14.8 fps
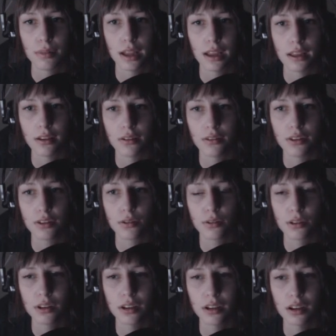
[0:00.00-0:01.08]
Back out in the
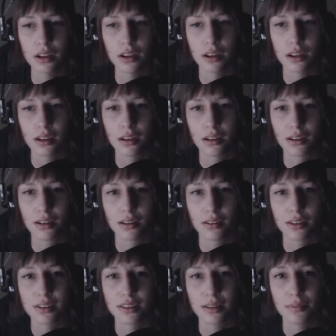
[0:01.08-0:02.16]
courtyard. Oh,
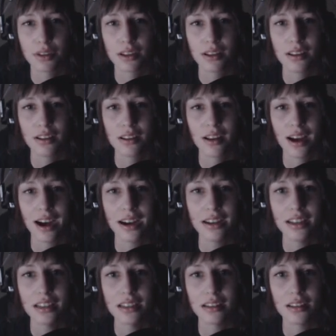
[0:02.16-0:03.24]
there's some...
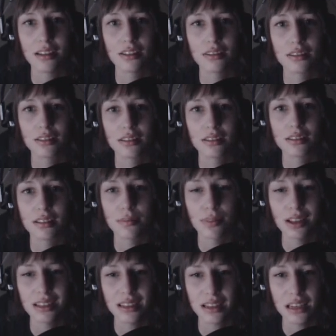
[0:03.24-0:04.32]
there's some
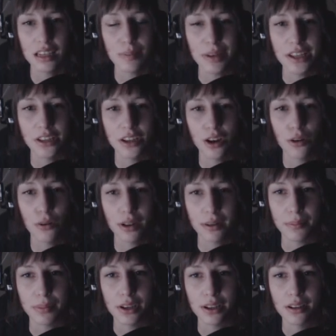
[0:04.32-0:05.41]
place I need to be
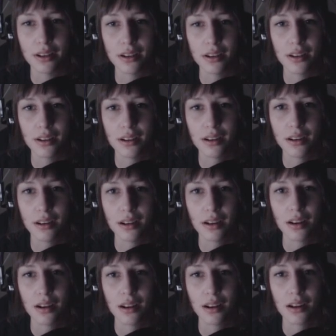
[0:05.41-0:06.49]
going, but
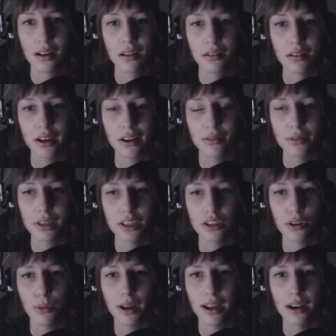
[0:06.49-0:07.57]
I don't really
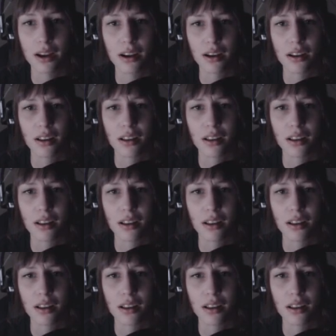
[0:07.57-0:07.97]
know where.